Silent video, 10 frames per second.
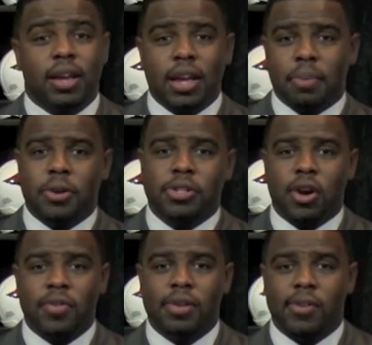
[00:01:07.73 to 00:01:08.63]
Get Percy
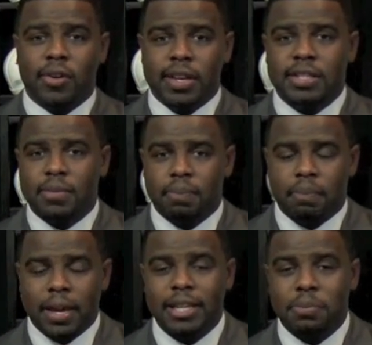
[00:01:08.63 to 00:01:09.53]
Harvin involved. He is the
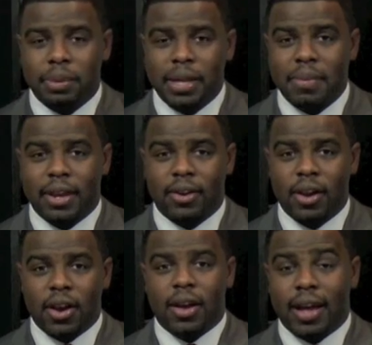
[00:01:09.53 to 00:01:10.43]
biggest
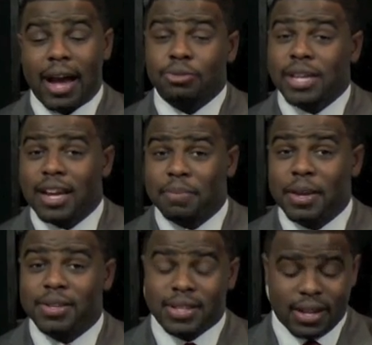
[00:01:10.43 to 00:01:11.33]
playmaker outside of
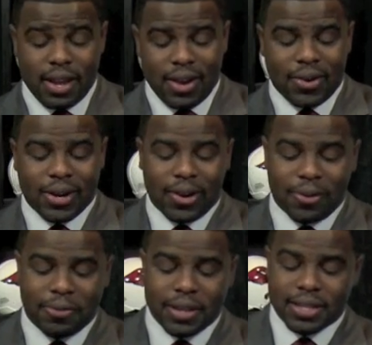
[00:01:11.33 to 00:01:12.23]
Peterson on an
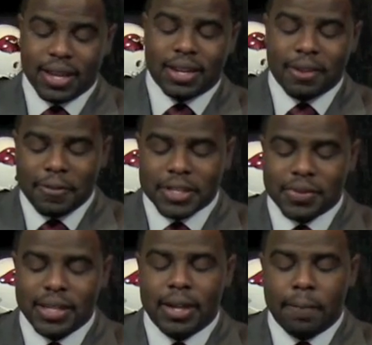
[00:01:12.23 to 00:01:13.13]
offense.
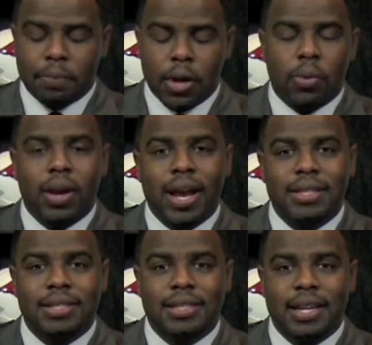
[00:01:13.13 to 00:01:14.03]
Defensively, don't
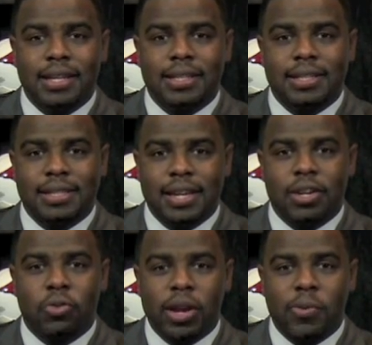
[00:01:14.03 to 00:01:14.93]
hesitate to
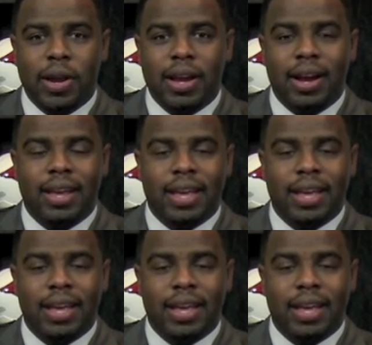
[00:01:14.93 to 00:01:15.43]
send Greenway